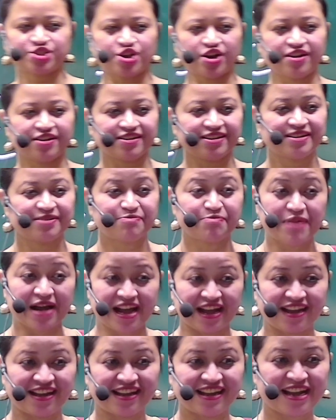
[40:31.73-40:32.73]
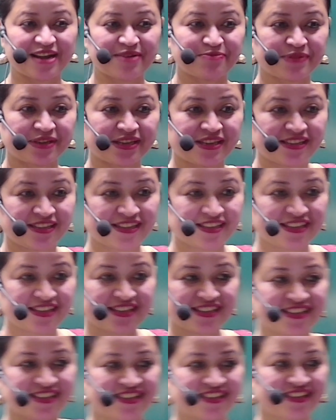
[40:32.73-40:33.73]
song? Mami.
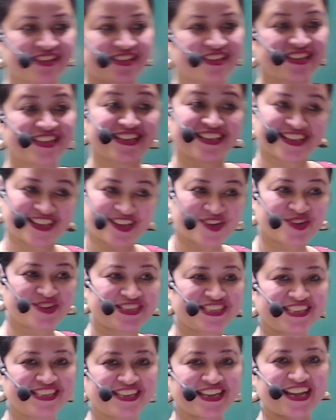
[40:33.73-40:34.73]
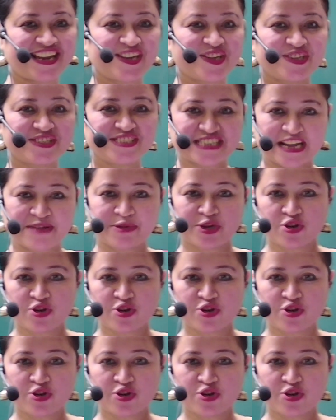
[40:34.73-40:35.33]
Hodiale jami.